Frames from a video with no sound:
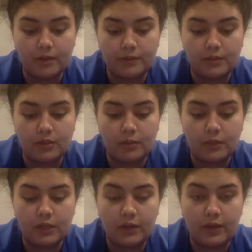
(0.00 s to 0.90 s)
So I'm
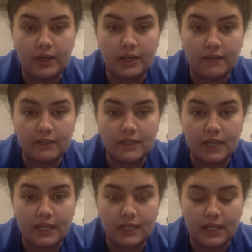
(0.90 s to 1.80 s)
going to go ahead and give this
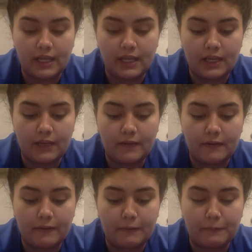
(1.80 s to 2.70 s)
at a
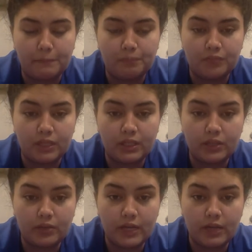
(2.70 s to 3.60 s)
90
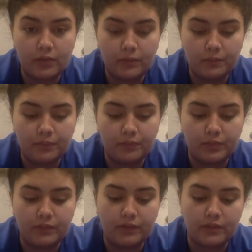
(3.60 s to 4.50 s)
degree angle,
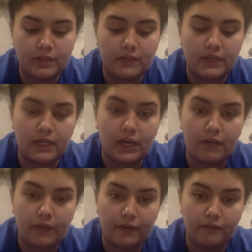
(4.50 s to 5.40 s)
but if I was giving it at
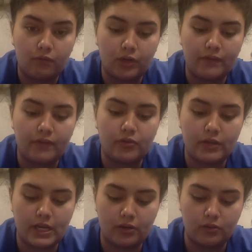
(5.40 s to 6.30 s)
a 45
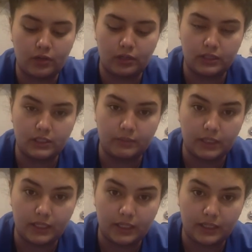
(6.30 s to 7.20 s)
degree angle, it looks
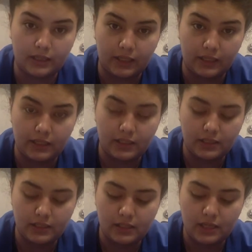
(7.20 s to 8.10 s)
something like
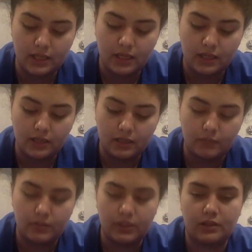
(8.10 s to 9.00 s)
this,
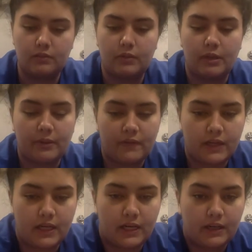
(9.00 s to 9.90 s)
but I'm giving
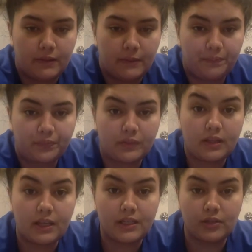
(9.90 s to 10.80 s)
it at a
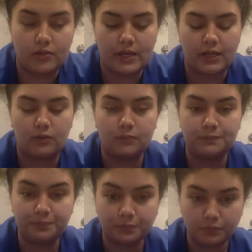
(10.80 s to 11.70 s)
90 degree angle.
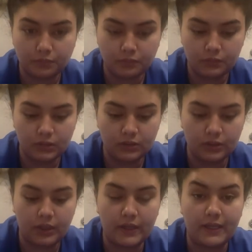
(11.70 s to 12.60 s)
So I'm
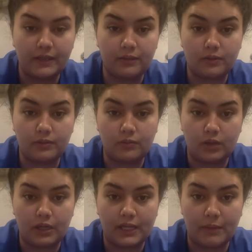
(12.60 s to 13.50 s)
going to go ahead and
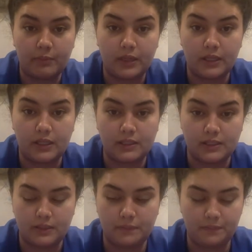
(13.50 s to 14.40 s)
uncap my insulin.